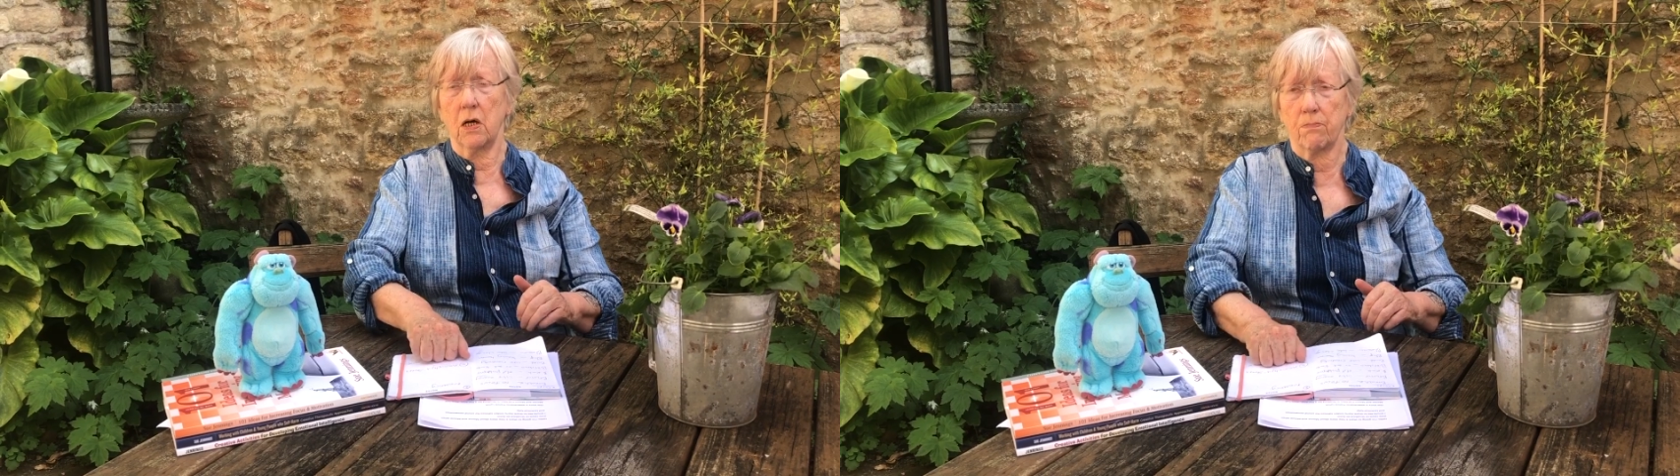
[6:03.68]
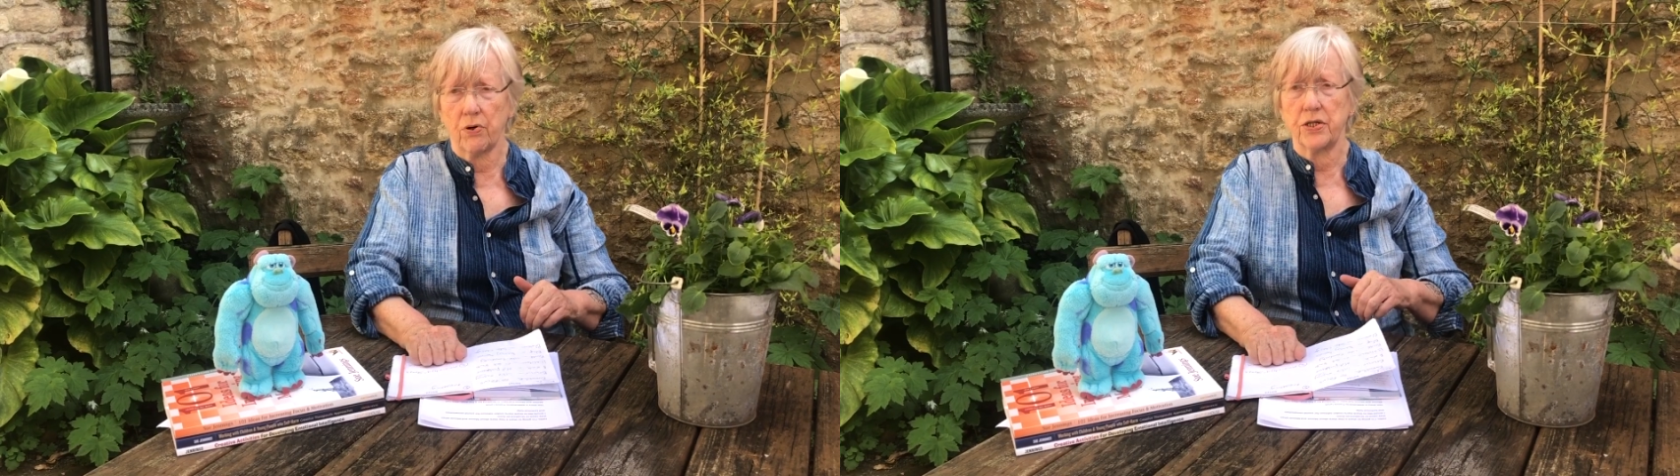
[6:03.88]

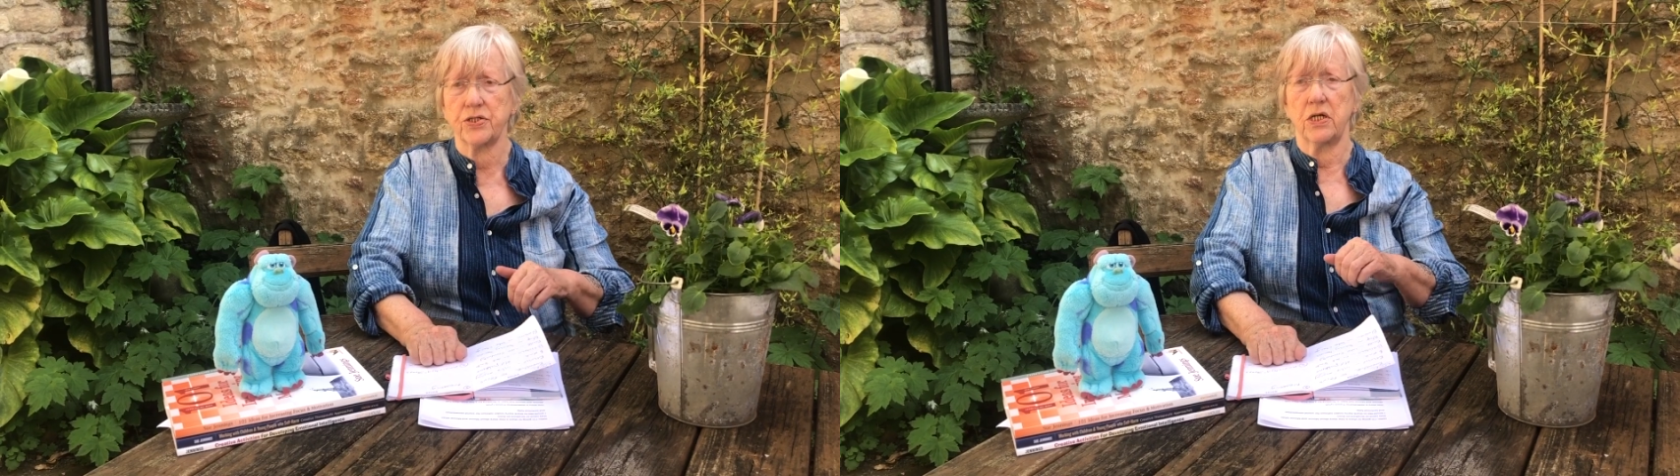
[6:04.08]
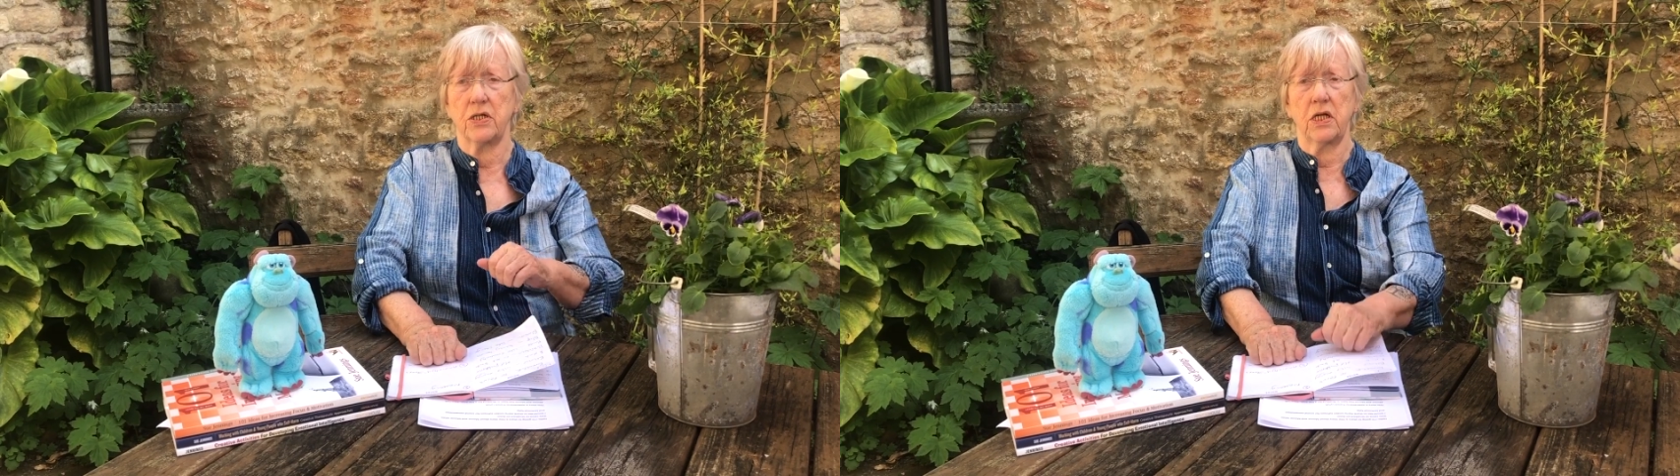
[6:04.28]
press
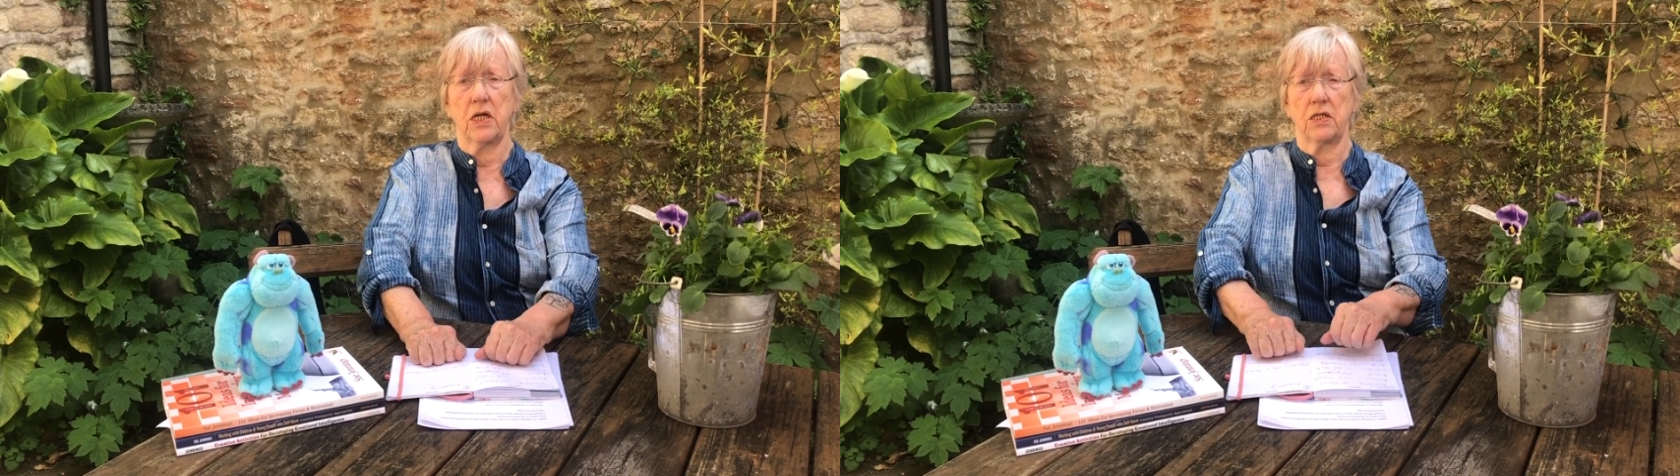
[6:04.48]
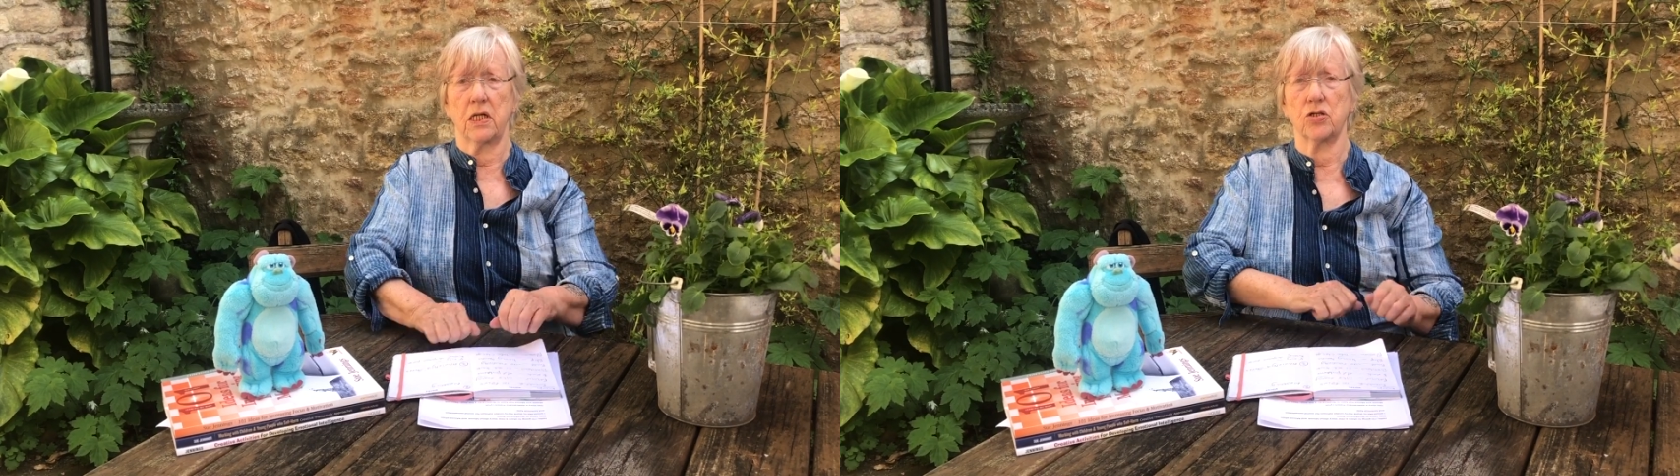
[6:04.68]
it, knead it,